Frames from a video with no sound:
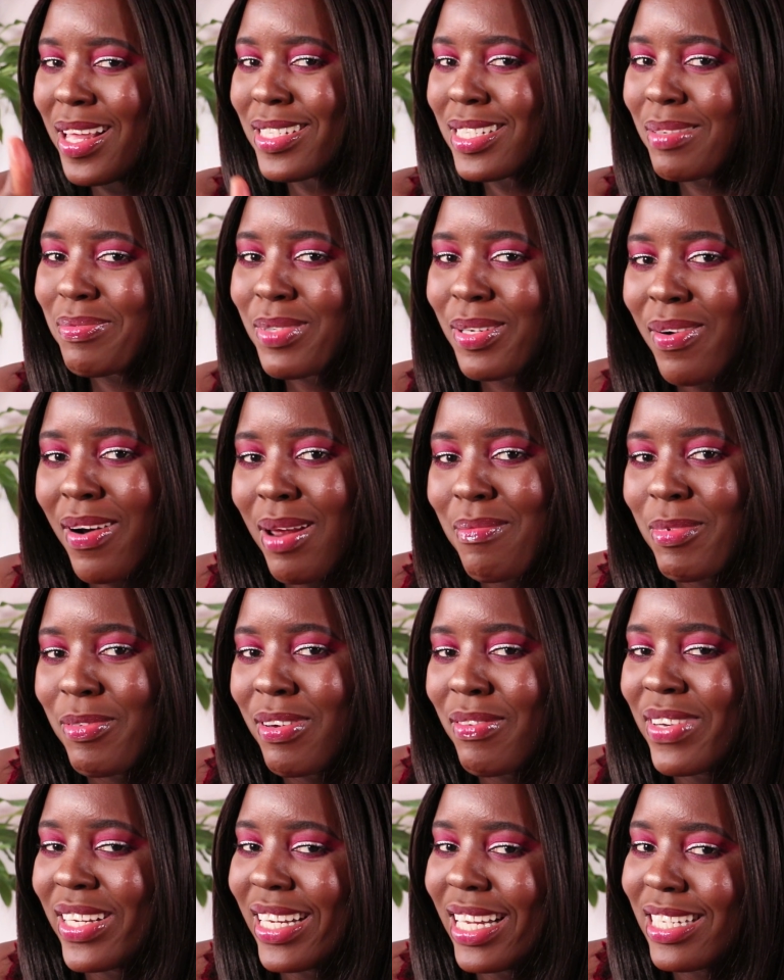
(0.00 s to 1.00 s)
subscribe if
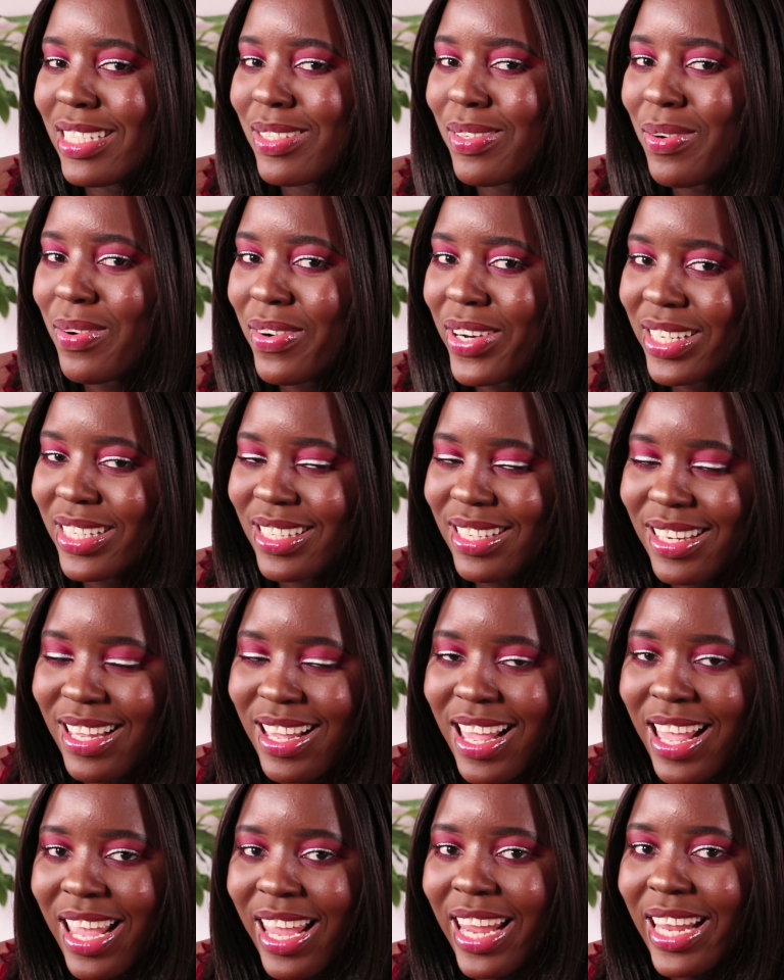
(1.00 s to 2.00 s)
you haven't done so
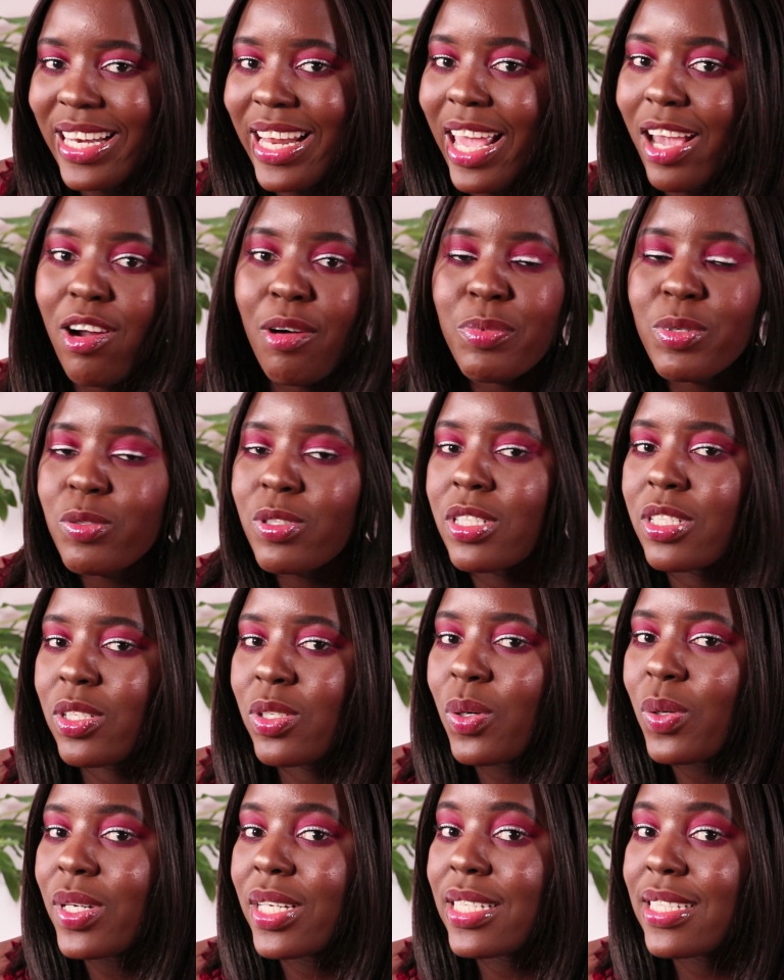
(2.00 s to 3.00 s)
already and i hope to see
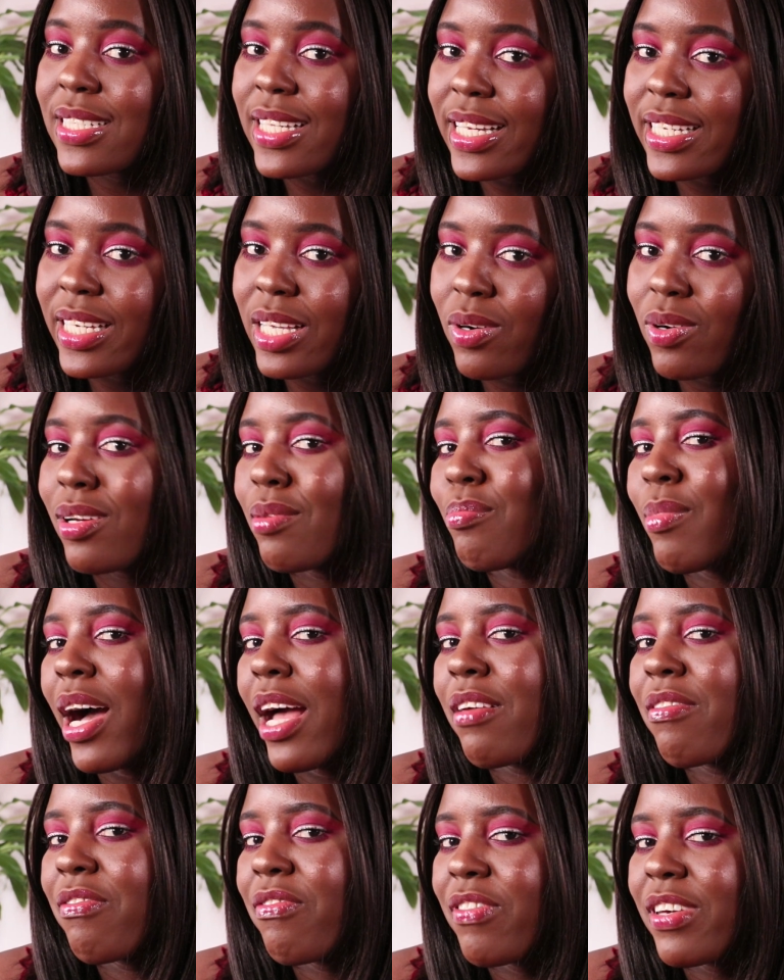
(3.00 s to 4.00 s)
you on sunday on
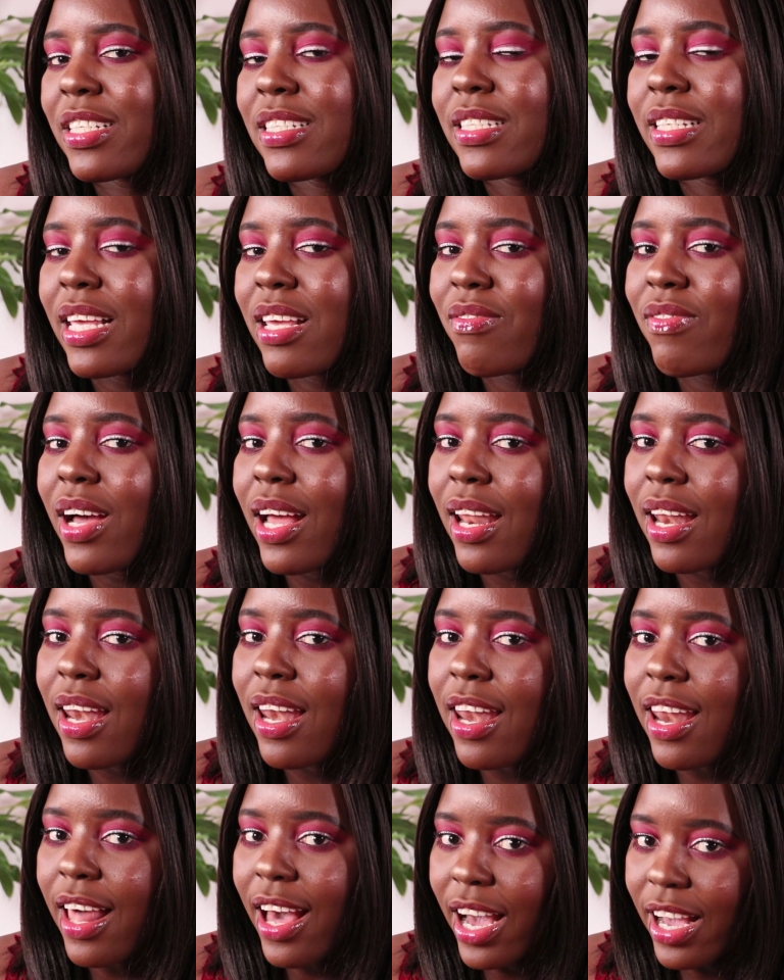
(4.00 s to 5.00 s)
my first ever
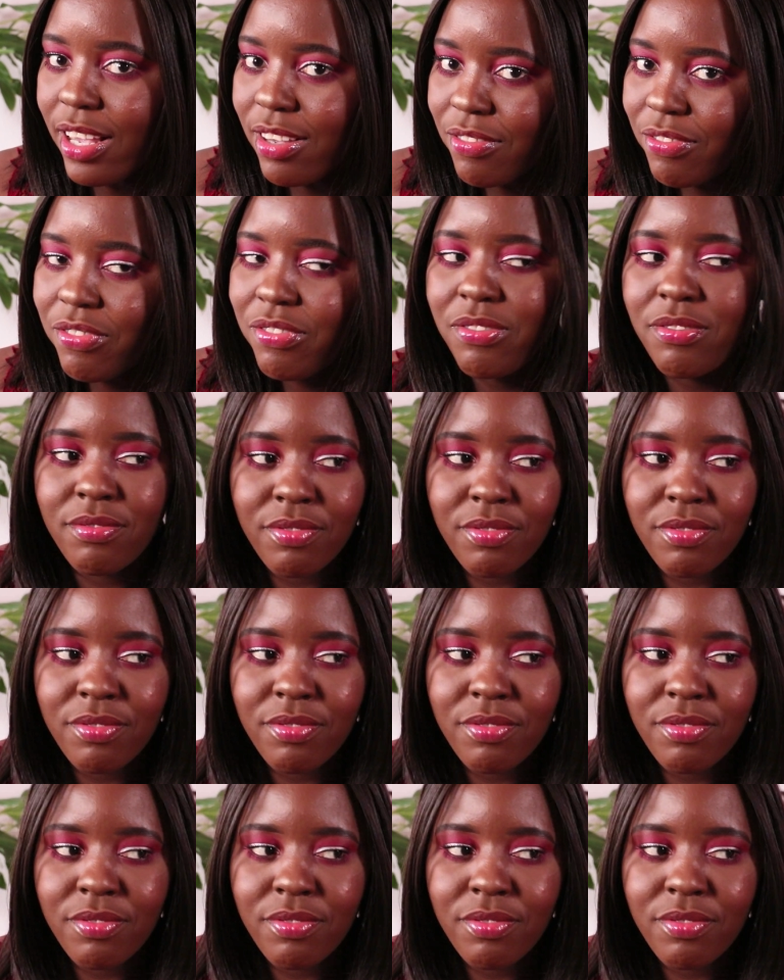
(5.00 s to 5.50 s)
live